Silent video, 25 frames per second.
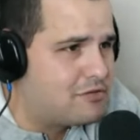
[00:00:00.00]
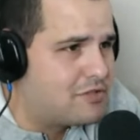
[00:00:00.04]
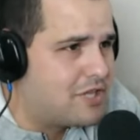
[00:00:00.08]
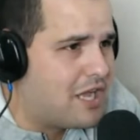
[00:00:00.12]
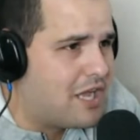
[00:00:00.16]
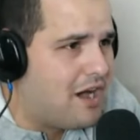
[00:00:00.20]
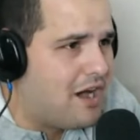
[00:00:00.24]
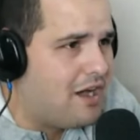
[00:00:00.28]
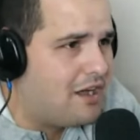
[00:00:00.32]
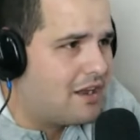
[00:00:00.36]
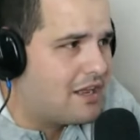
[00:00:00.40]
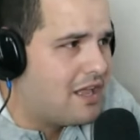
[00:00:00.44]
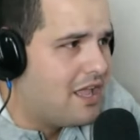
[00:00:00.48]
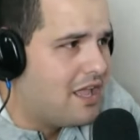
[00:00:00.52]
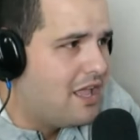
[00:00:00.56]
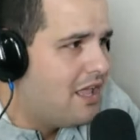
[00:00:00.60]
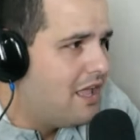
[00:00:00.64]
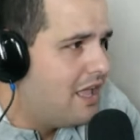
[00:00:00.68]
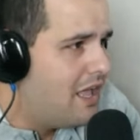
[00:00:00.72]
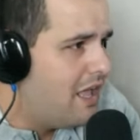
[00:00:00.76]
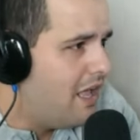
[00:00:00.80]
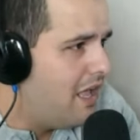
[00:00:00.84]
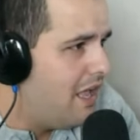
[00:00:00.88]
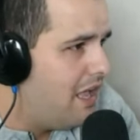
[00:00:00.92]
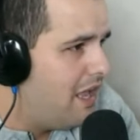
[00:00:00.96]
talk
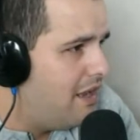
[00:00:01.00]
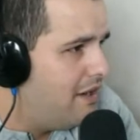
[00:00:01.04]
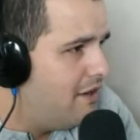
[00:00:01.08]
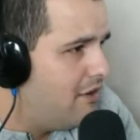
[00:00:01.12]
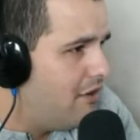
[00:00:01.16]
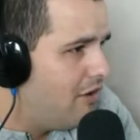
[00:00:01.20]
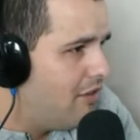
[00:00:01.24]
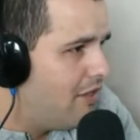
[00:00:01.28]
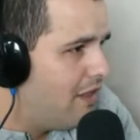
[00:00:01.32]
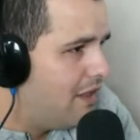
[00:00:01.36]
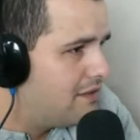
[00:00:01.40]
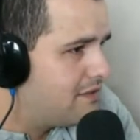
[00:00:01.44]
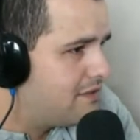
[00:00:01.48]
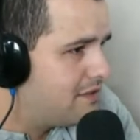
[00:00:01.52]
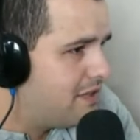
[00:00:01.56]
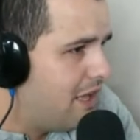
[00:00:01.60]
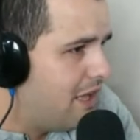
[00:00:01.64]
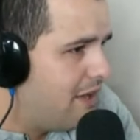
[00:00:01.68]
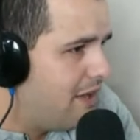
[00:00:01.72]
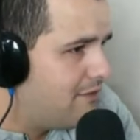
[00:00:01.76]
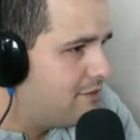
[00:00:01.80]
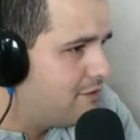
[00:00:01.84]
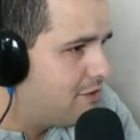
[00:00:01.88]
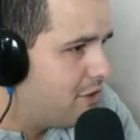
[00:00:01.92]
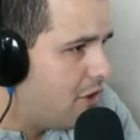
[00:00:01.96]
and, and all that
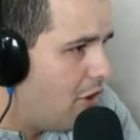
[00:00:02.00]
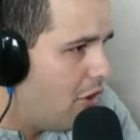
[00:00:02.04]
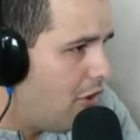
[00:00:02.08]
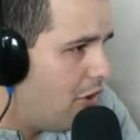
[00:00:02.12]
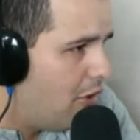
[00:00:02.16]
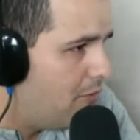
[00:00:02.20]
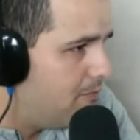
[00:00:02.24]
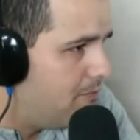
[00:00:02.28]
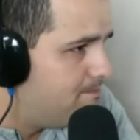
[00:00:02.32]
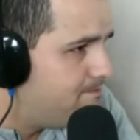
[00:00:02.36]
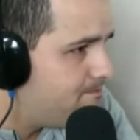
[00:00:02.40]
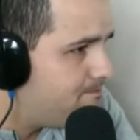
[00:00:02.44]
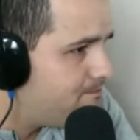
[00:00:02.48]
stuff so